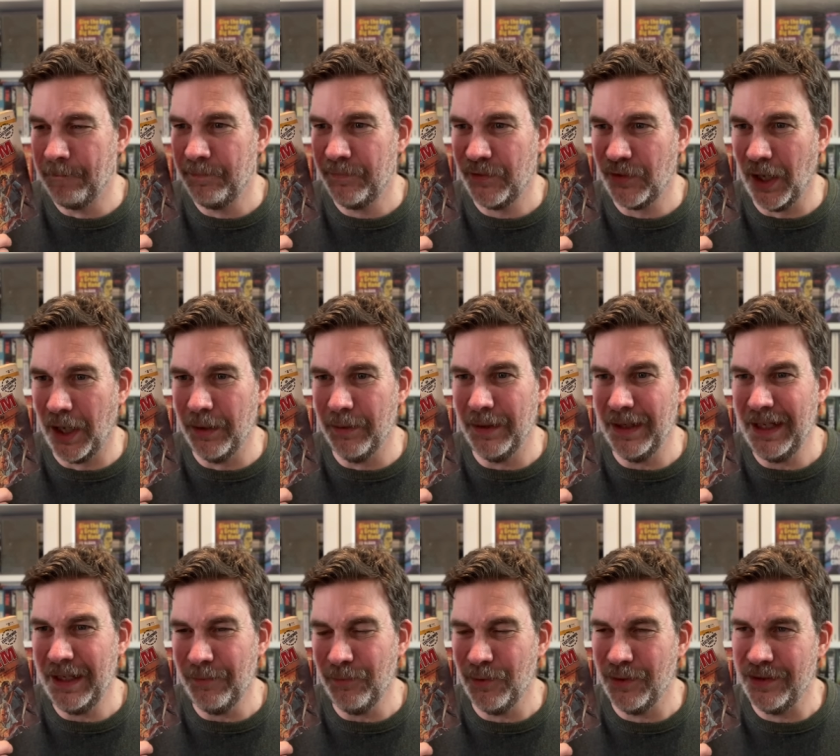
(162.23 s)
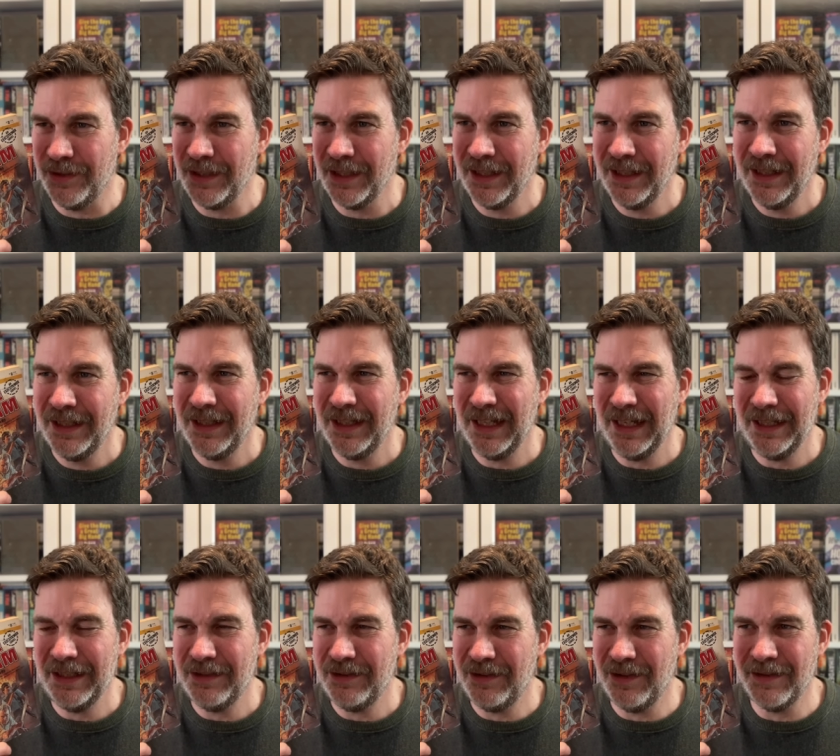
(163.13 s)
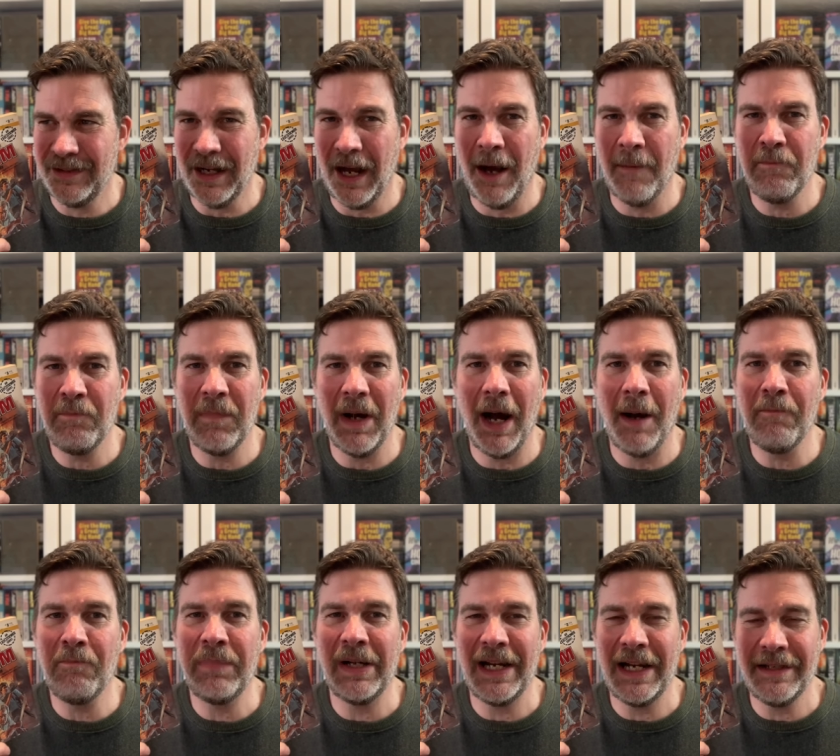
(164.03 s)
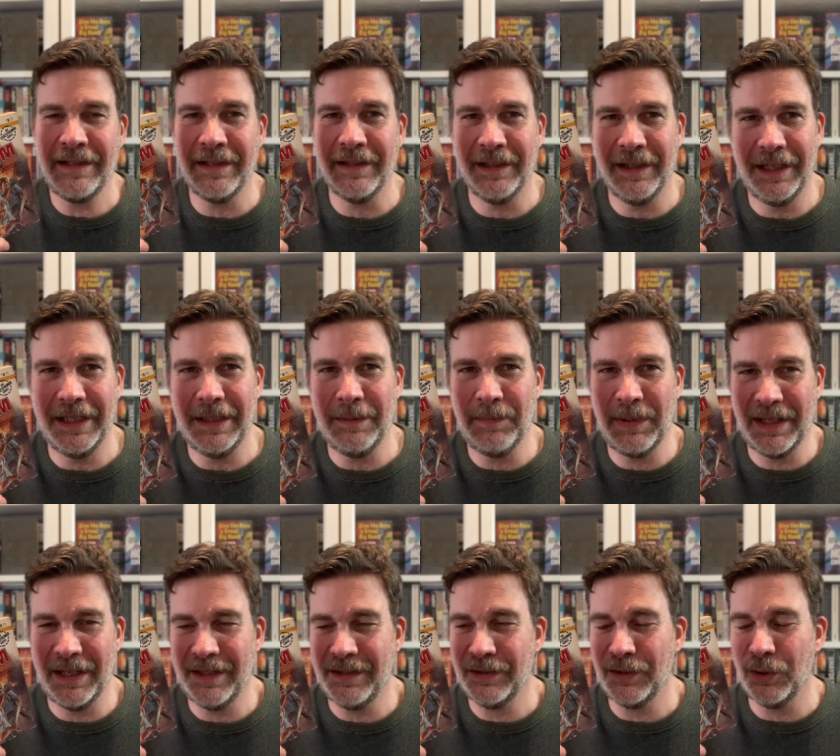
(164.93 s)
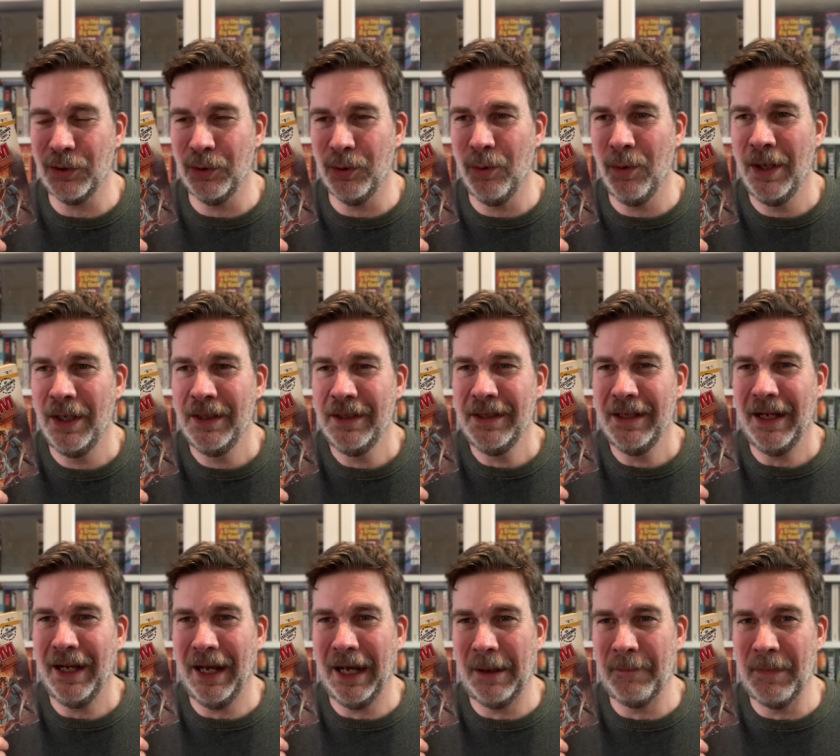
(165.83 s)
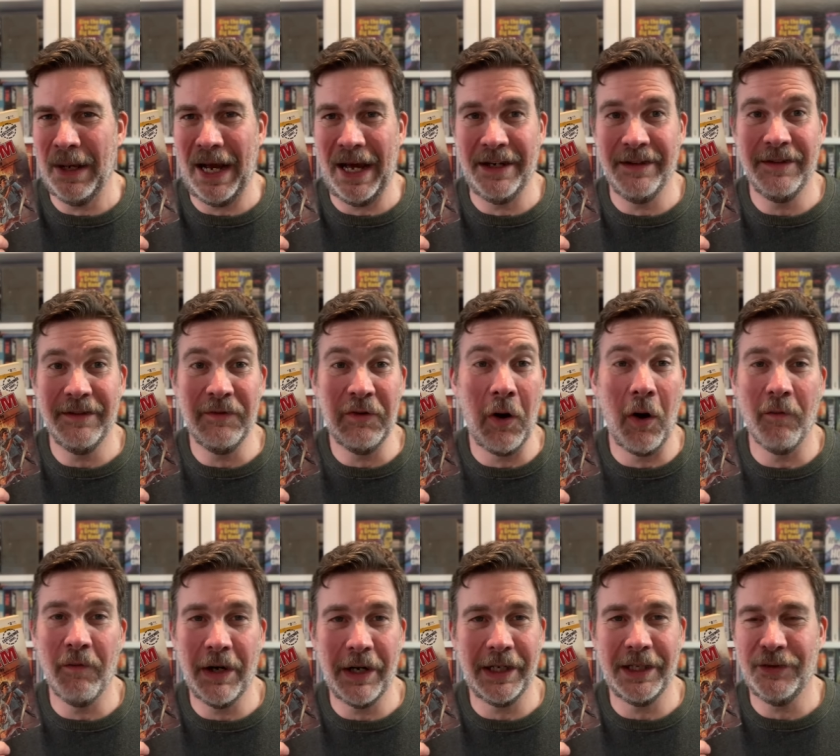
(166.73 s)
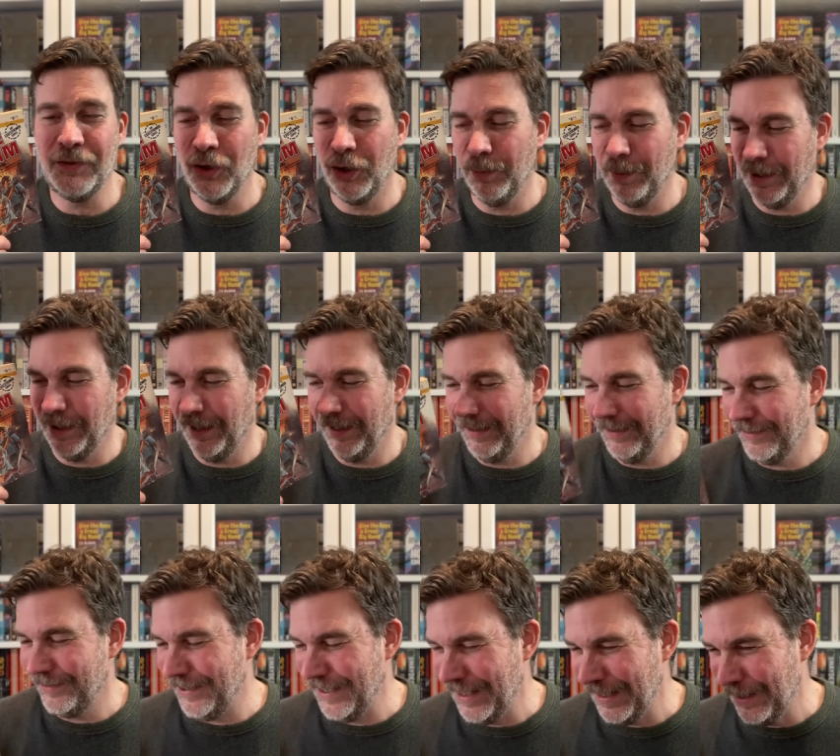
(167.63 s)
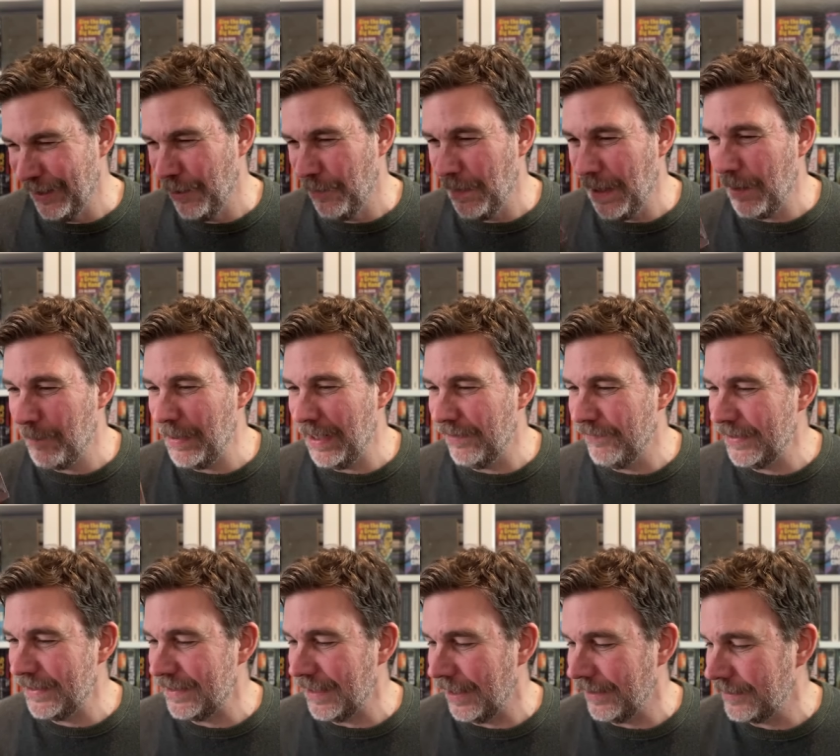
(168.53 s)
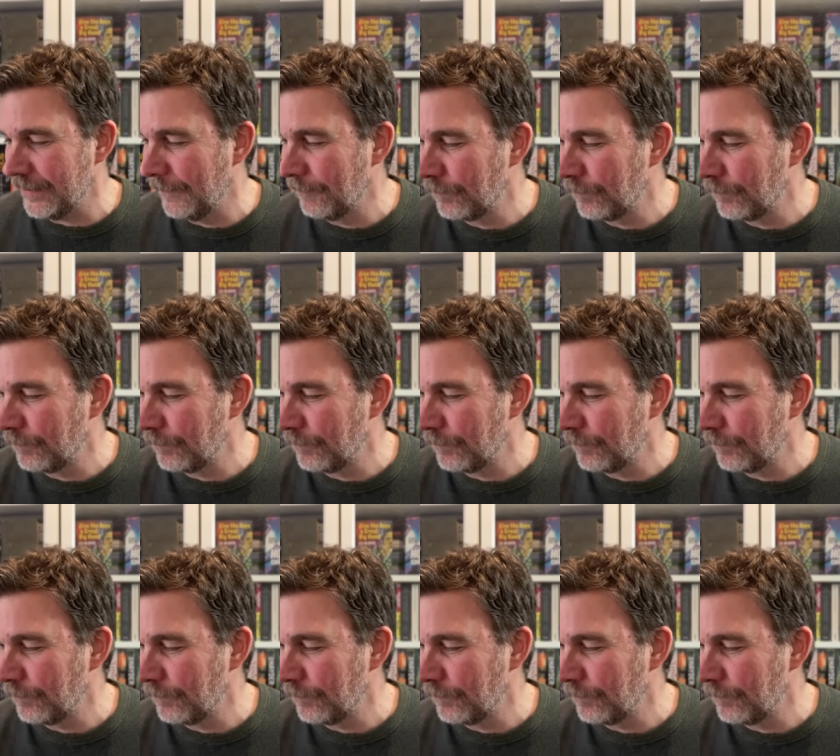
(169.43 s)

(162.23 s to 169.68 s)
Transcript: So it was just unpleasantly political and not very enjoyable either. So a bit of a dud.